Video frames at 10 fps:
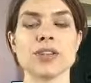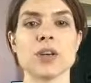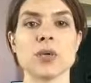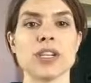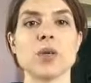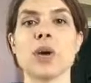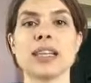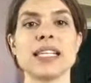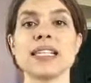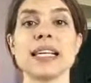So we don't
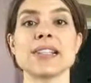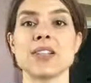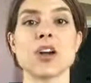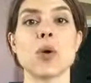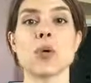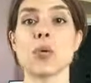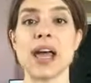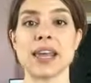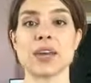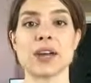want these things to go
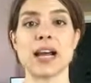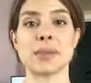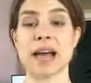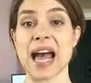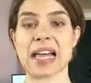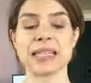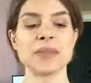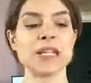away. They're not bad.